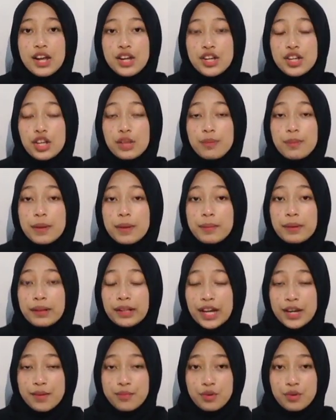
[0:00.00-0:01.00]
Youth people
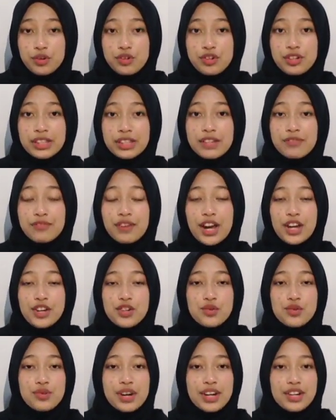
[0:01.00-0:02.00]
in productive
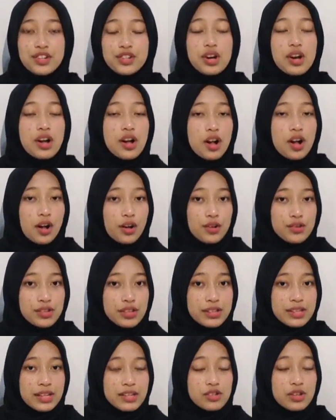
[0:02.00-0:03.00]
age range
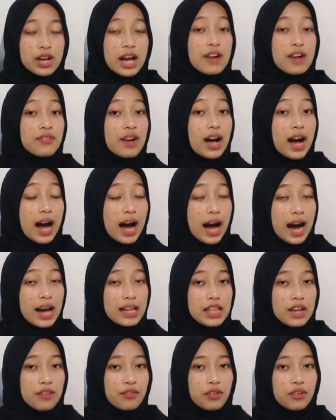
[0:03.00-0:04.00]
also tend to have a high
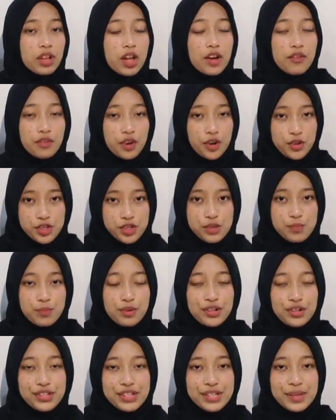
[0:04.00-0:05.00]
level of
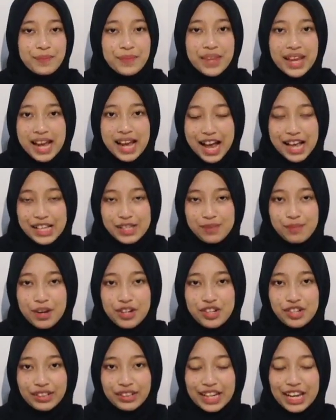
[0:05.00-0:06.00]
consumerism,
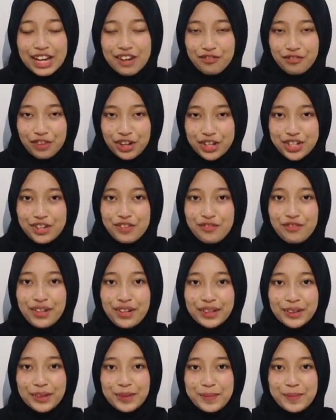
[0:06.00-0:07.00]
especially in the fashion
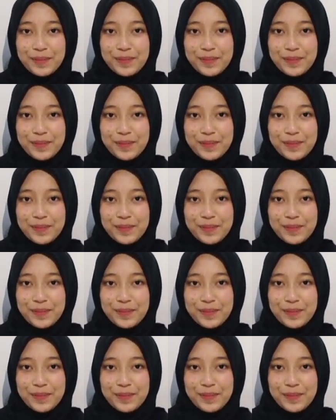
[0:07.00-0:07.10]
field.